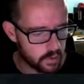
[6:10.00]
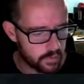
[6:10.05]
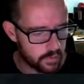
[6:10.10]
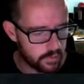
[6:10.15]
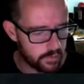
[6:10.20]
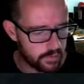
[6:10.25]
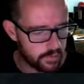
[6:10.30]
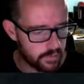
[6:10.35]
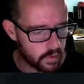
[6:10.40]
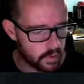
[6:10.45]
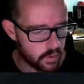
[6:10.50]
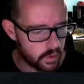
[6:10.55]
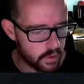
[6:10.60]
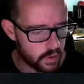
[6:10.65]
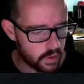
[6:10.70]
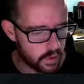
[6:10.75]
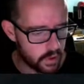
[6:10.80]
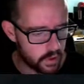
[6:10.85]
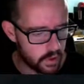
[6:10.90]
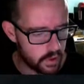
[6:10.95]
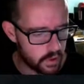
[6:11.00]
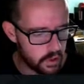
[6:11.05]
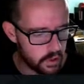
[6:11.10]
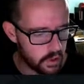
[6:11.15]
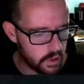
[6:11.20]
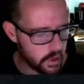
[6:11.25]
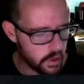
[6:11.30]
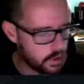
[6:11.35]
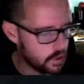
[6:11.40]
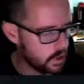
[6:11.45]
number 4
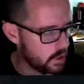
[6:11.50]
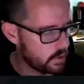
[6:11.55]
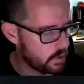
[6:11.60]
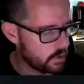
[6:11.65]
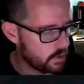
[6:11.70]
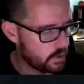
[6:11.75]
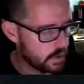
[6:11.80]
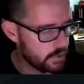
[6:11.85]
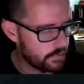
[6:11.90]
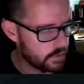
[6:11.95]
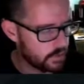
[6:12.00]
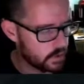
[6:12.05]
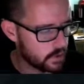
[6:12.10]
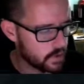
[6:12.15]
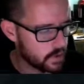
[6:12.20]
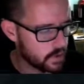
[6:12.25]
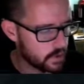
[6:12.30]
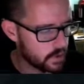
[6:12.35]
I would probably